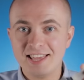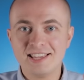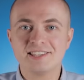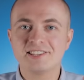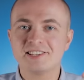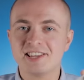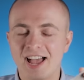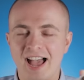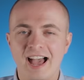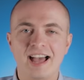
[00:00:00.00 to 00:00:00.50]

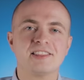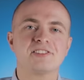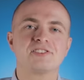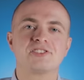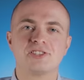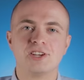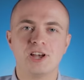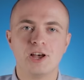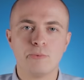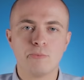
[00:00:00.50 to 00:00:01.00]
this
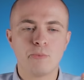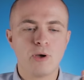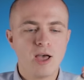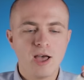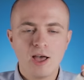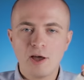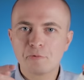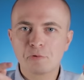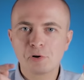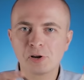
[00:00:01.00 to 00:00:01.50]
handsome
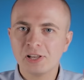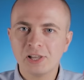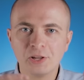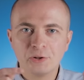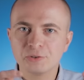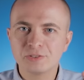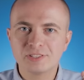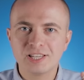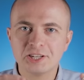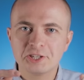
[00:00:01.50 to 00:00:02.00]
for a
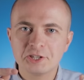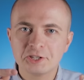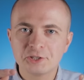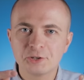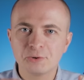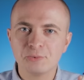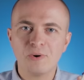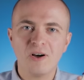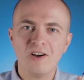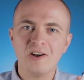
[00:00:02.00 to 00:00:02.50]
little
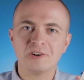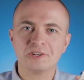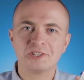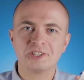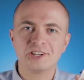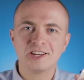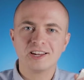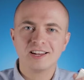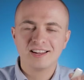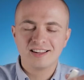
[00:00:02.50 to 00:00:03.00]
digital
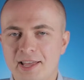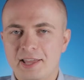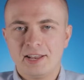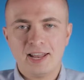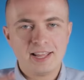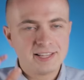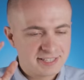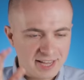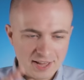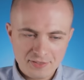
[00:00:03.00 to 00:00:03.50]
watch?
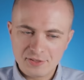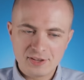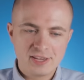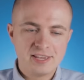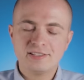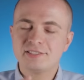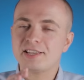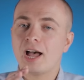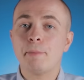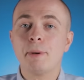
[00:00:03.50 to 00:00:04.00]
Let's get
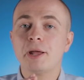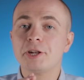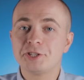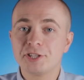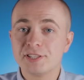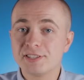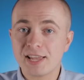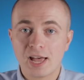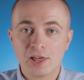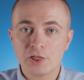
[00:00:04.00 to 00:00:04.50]
the
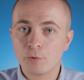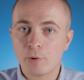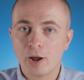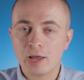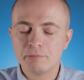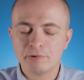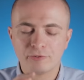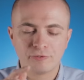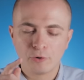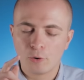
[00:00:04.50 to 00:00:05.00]
dimensions out of the
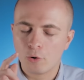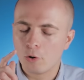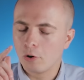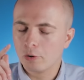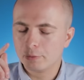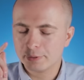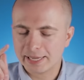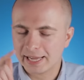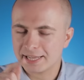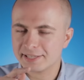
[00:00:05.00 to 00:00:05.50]
way before
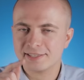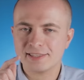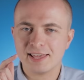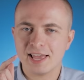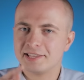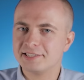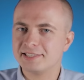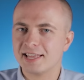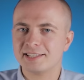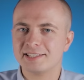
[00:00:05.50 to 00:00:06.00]
we get to the
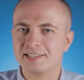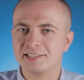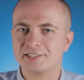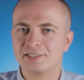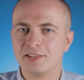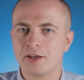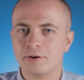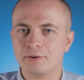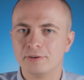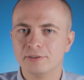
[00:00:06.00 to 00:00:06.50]
aesthetics
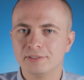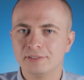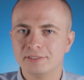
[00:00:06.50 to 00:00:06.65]
though.